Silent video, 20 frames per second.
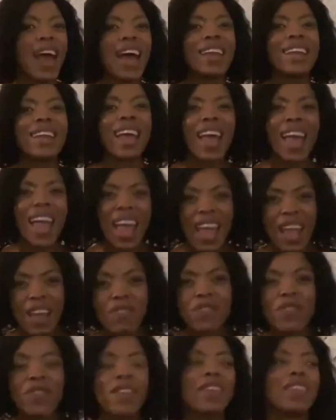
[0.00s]
and
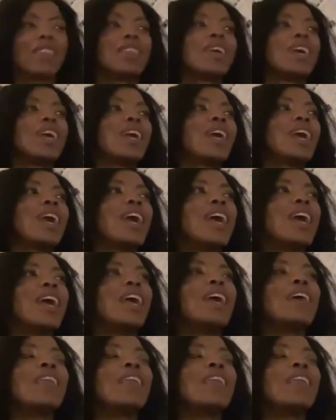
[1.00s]
everything